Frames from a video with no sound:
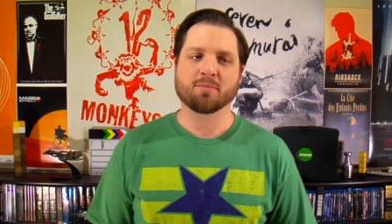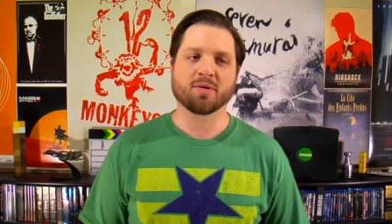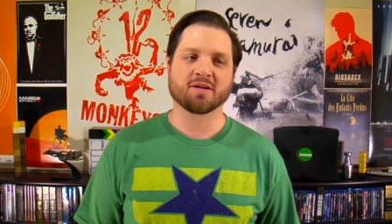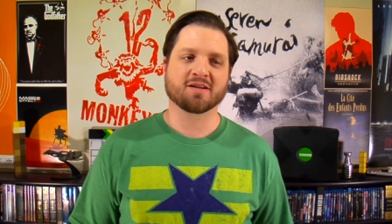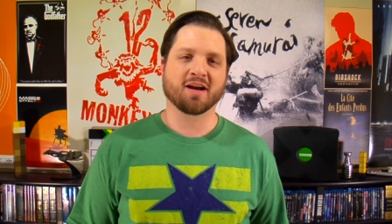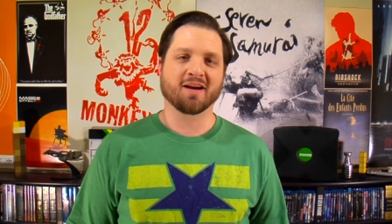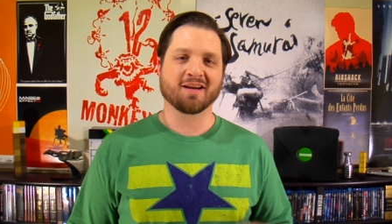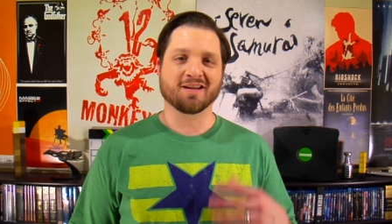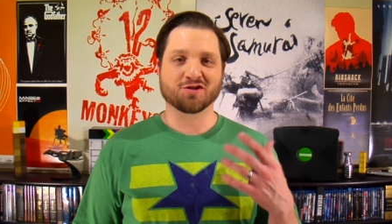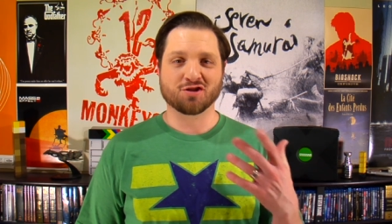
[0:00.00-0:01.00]
But
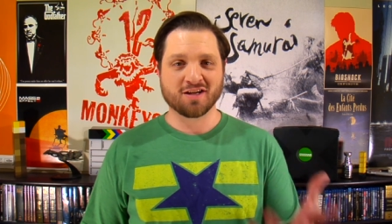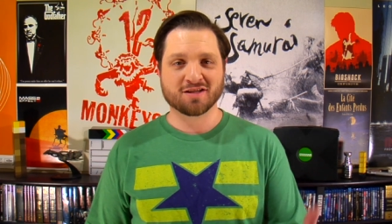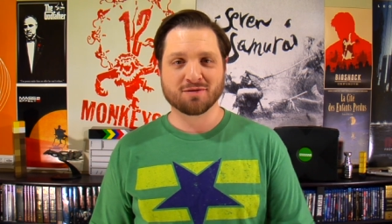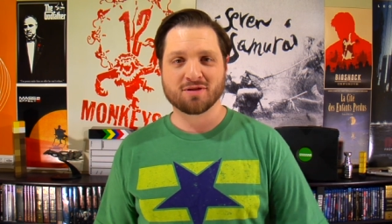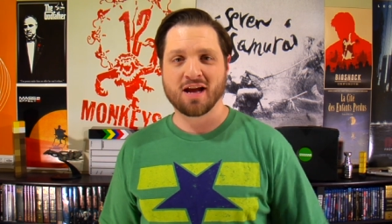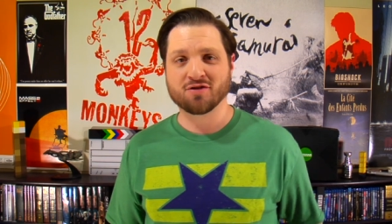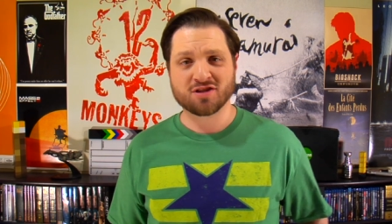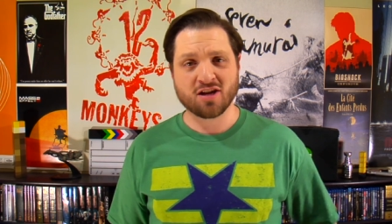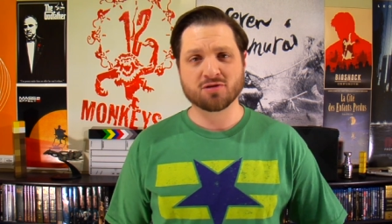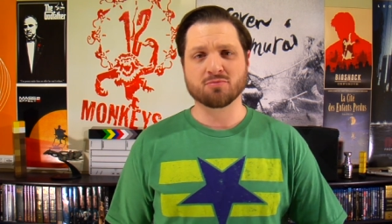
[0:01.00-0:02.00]
he chases him down,
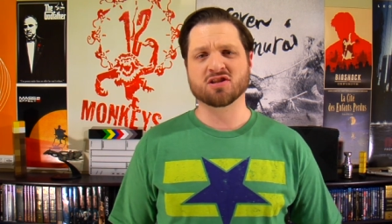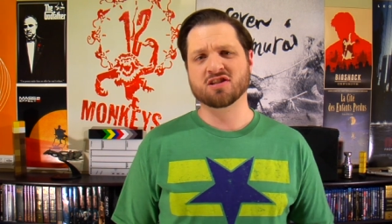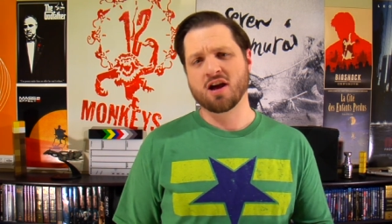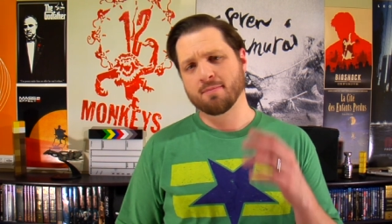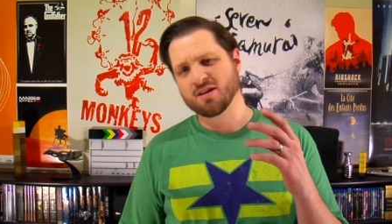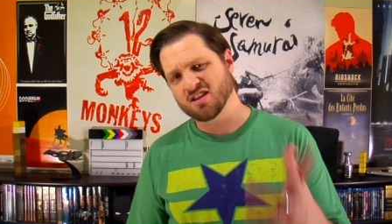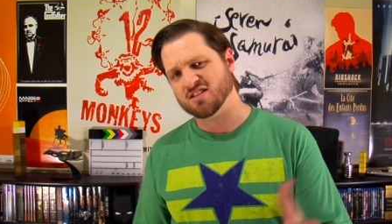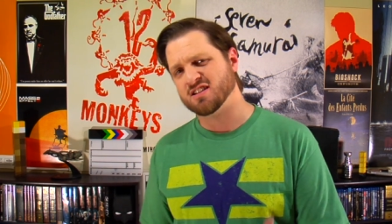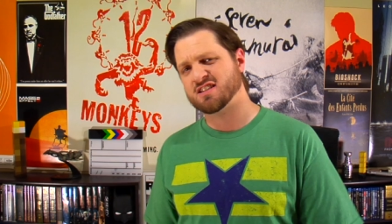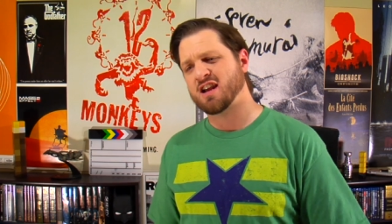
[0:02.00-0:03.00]
tells him to stop, he
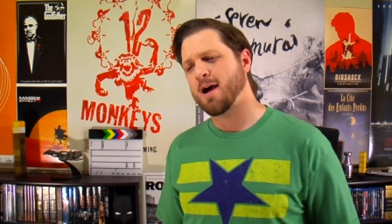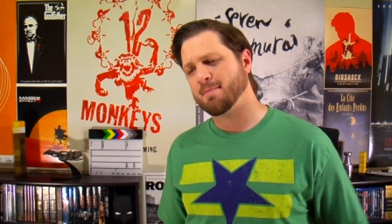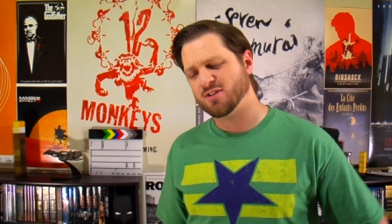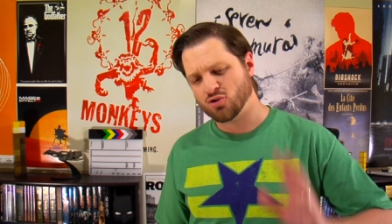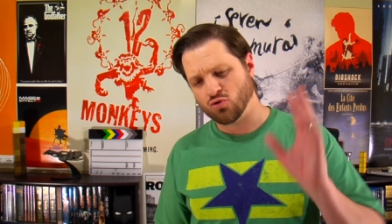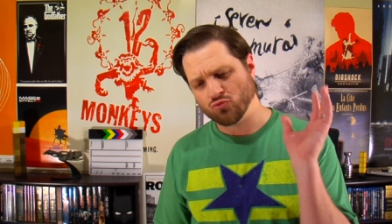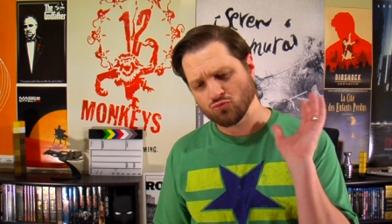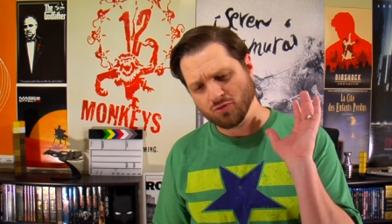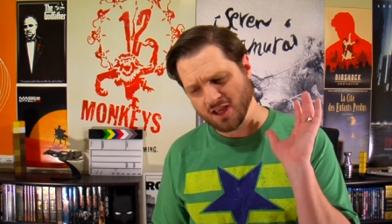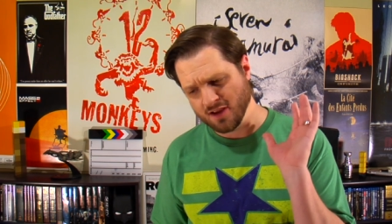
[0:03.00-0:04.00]
doesn't stop, and so
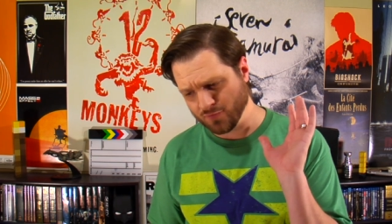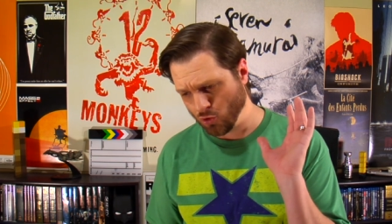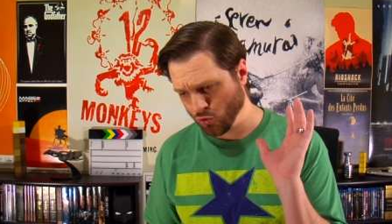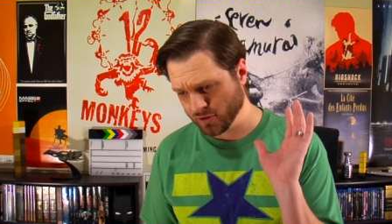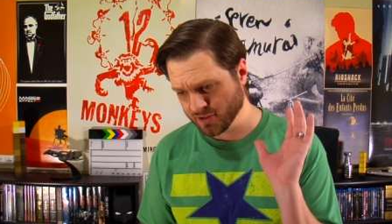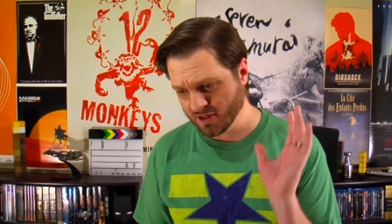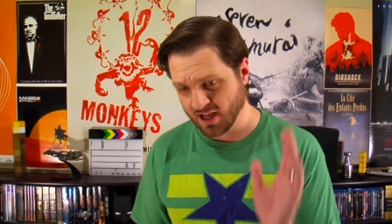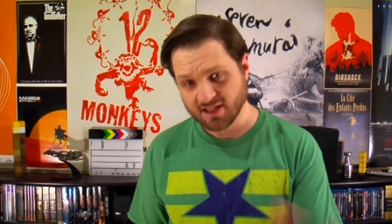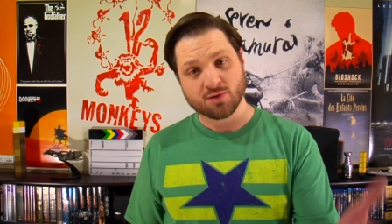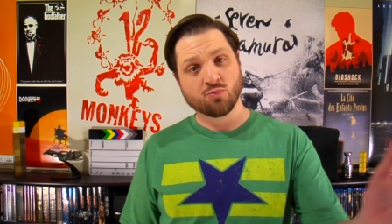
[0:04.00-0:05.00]
he, of course,
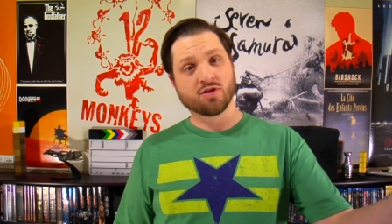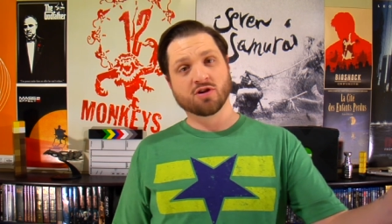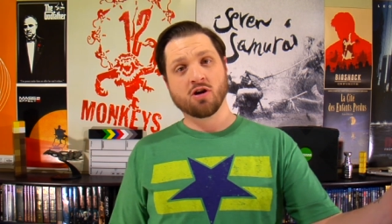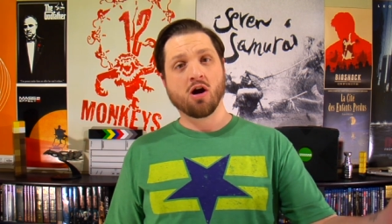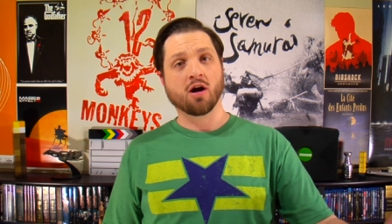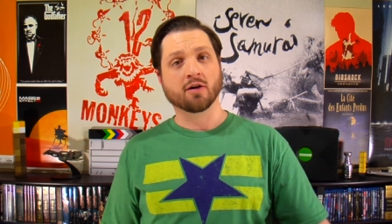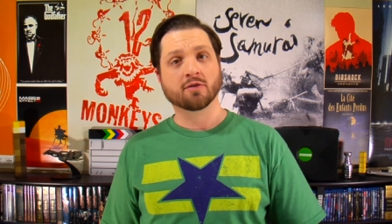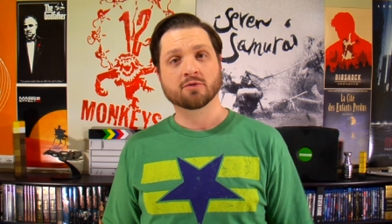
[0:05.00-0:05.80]
hits him with a car.